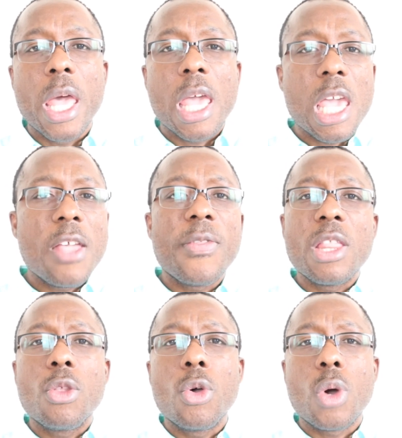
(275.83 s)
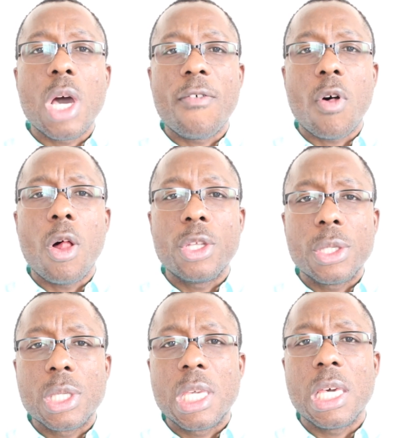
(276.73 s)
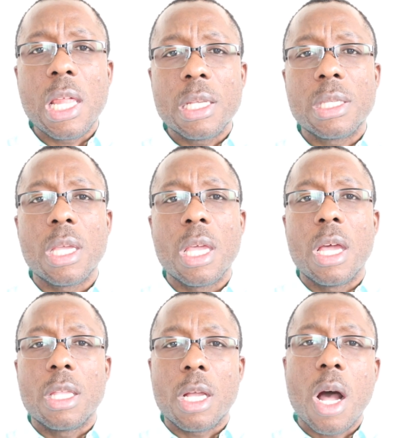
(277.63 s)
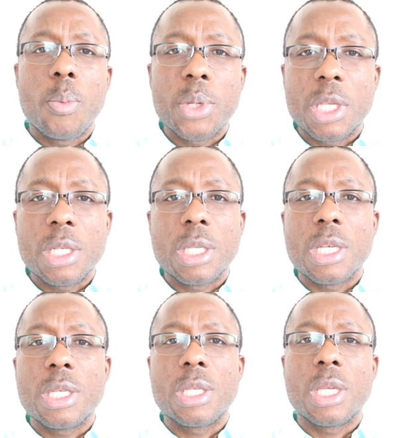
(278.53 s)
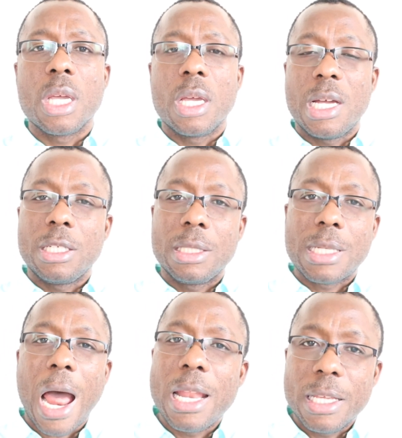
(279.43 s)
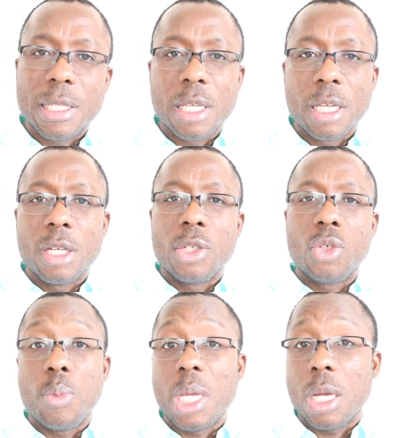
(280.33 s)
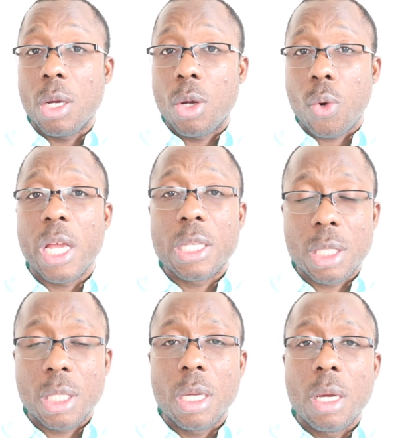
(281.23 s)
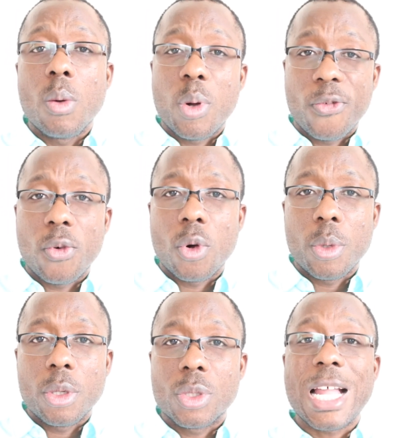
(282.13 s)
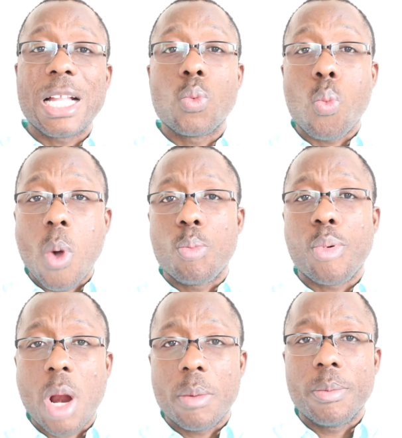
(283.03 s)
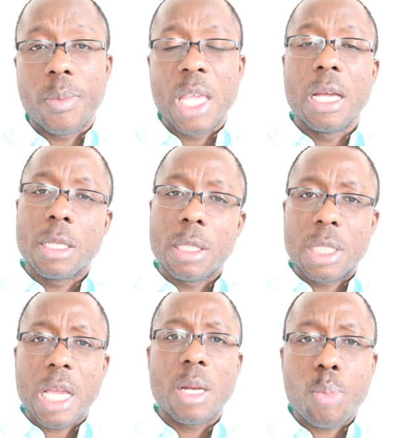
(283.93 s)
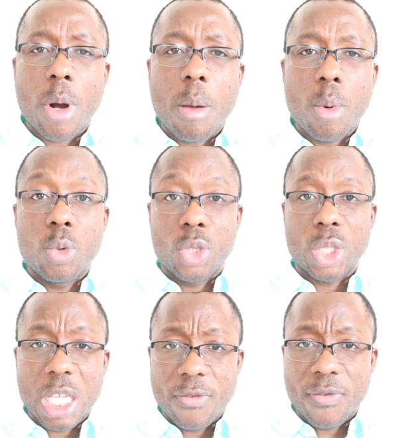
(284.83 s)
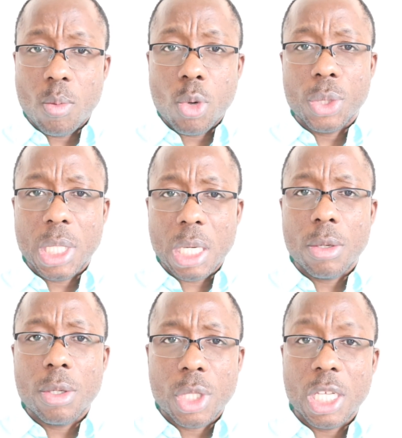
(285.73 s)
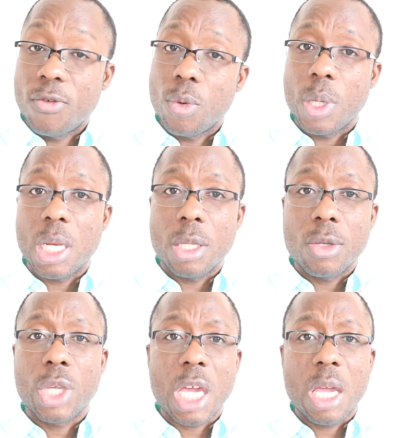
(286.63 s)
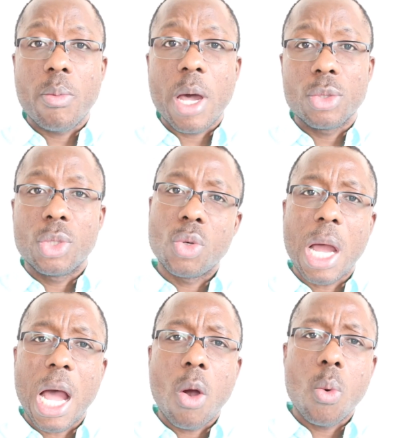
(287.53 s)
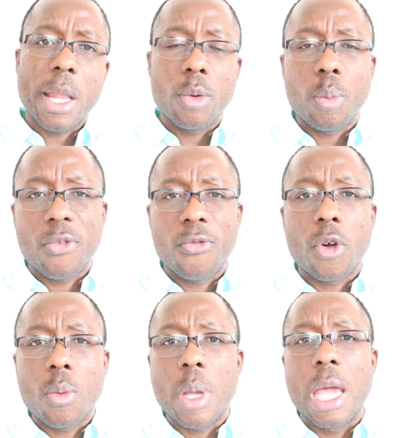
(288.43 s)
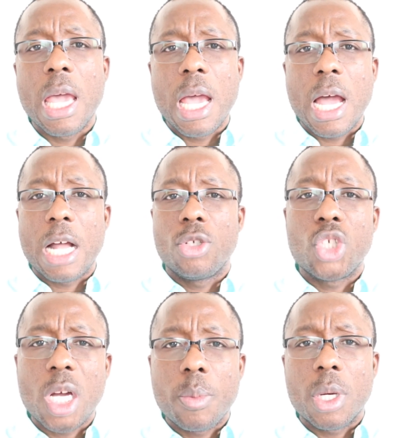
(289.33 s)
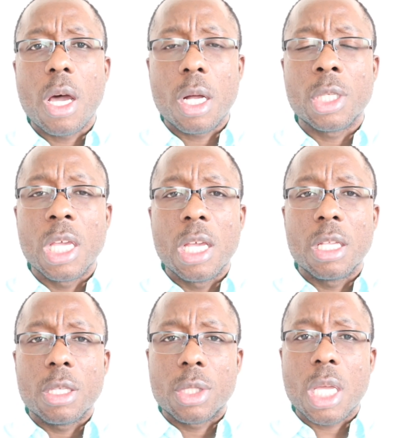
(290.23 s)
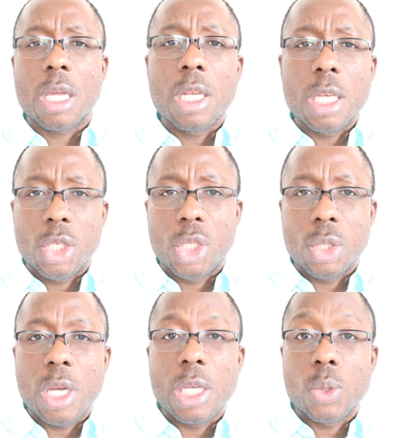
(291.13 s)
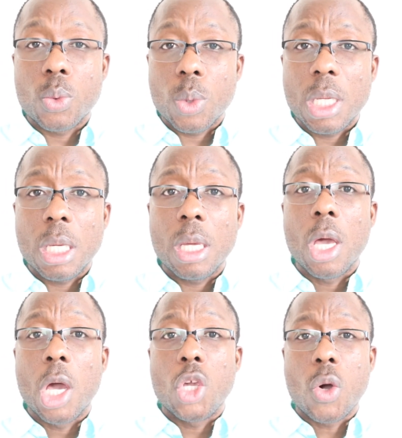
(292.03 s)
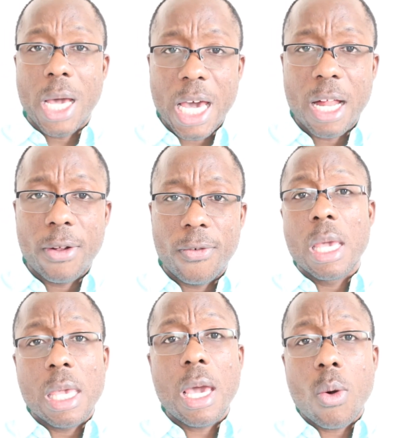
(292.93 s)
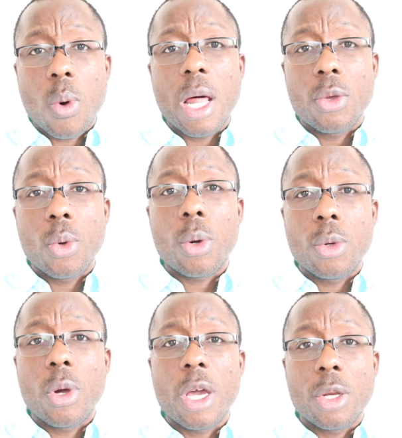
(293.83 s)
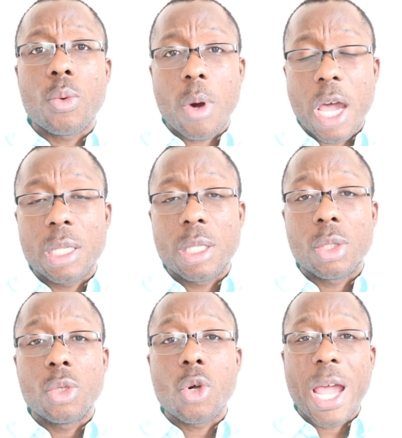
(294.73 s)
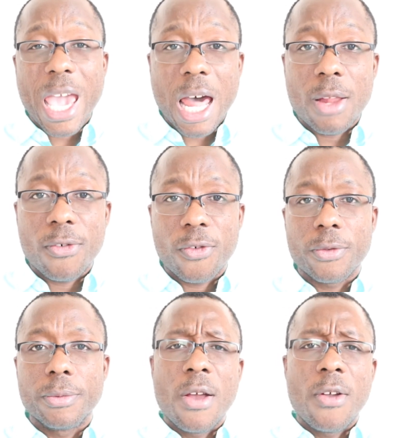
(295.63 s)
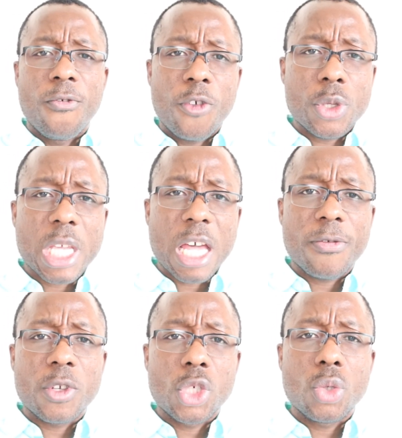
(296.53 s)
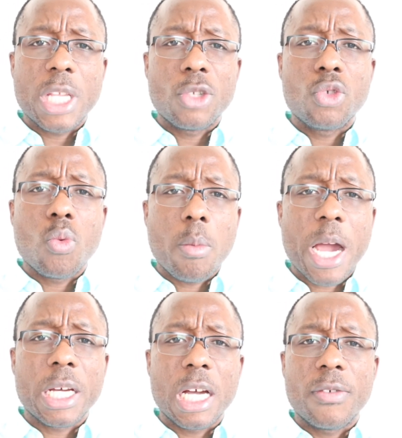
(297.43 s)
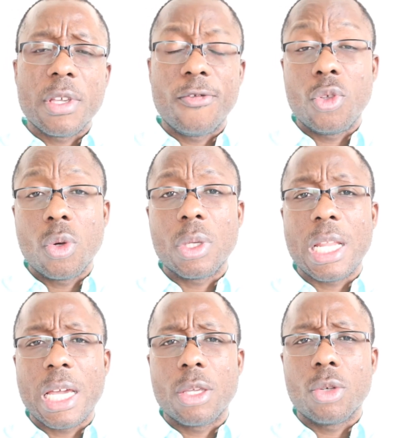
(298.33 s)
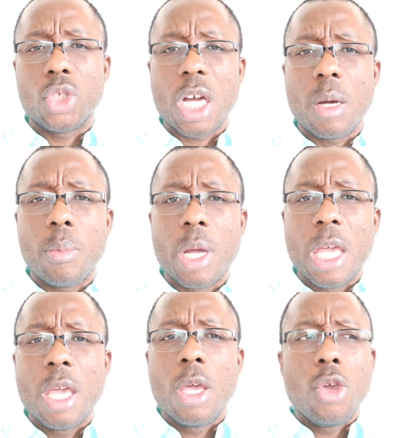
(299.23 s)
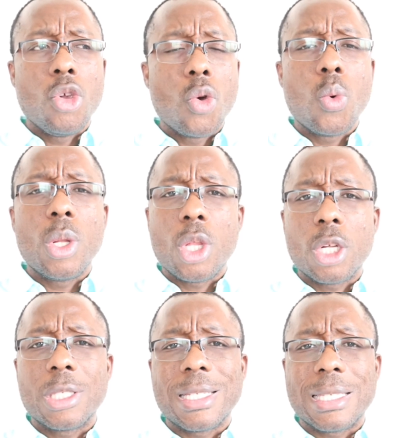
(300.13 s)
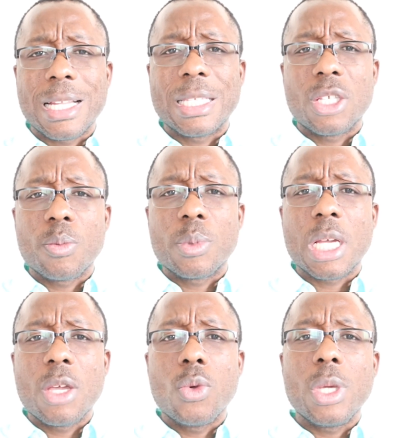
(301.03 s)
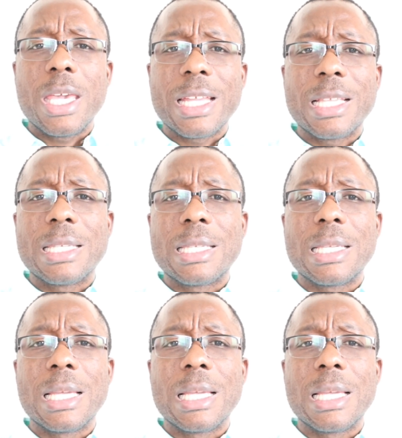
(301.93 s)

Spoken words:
even though you have all the skills, the competencies, and the talent to be a great performer. So that's one problem. The second problem, which is even more serious if you really don't care about how well you perform at a job or not, the second issue is really your health. Yeah, well, you heard it right, your health. First health issue that you might have if you don't like your job, you will notice that sometimes you get